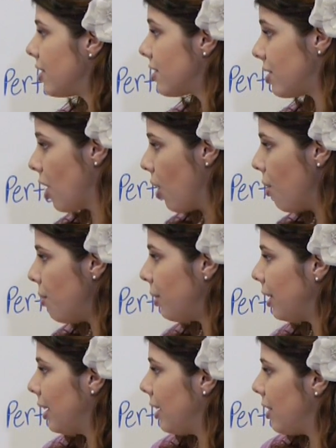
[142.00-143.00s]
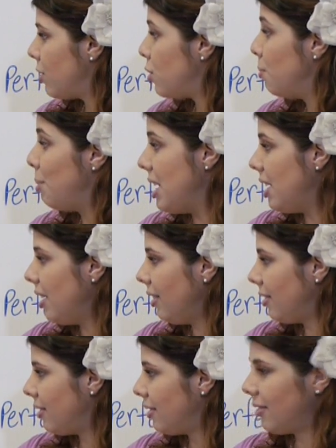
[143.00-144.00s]
So to
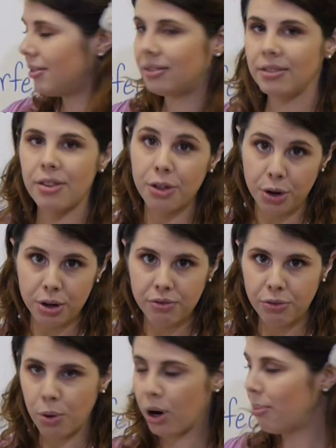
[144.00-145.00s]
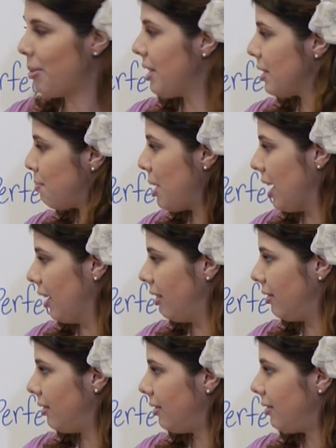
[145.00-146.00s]
be, third form is
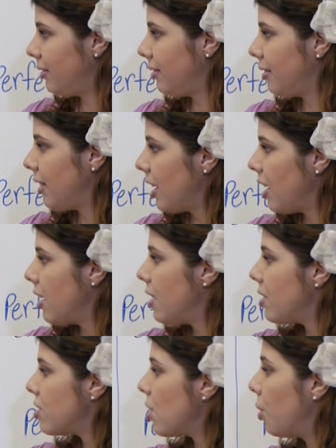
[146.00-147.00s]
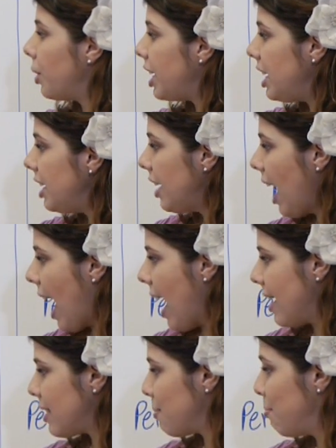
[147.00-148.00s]
been. So he
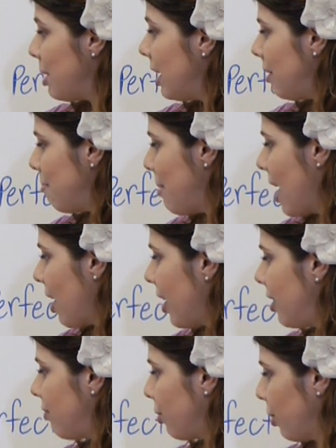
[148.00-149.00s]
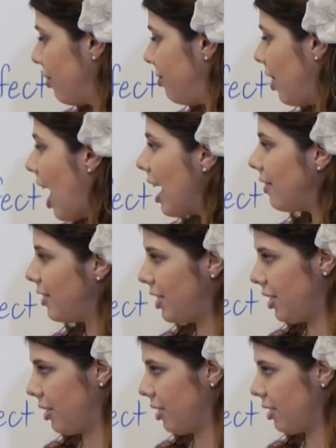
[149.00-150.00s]
has been married for 5
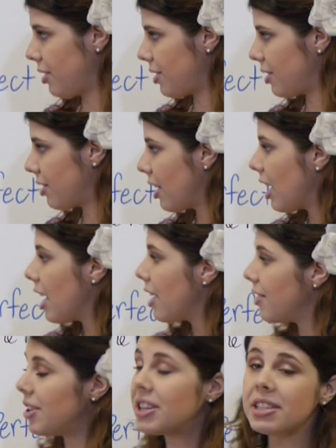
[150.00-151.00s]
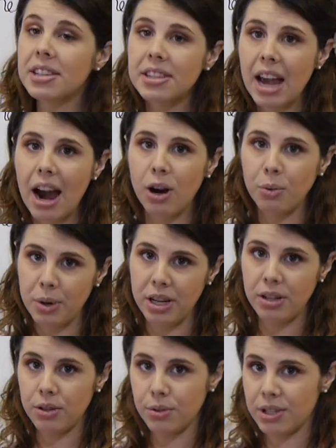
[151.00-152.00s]
years. This is how we
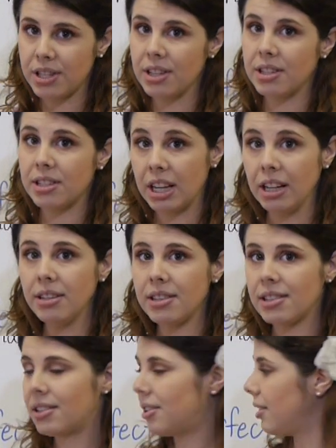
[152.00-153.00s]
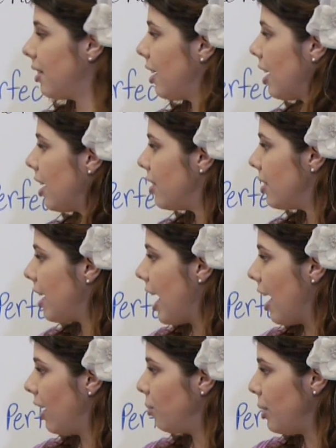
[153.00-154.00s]
use this tense,
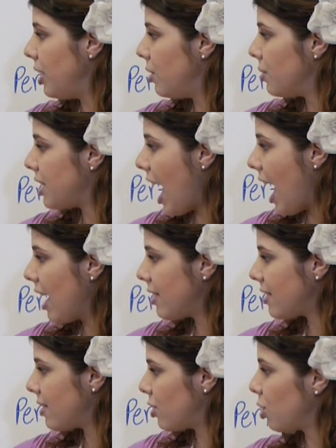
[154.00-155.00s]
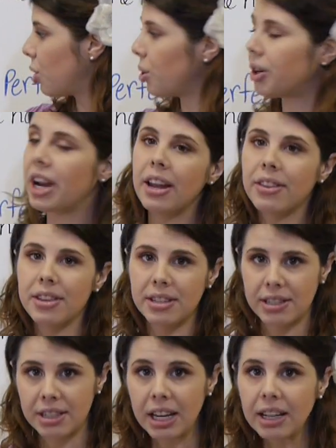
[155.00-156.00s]
and we use has to create
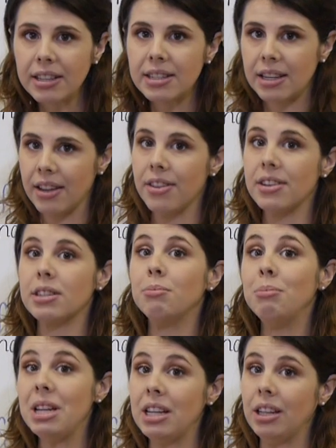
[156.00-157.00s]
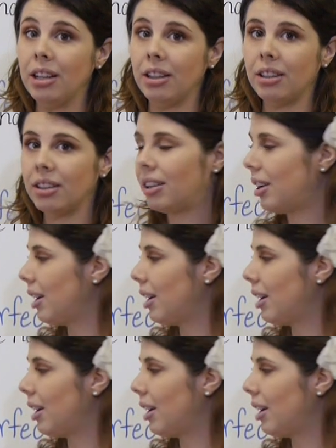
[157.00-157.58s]
this tense and this meaning.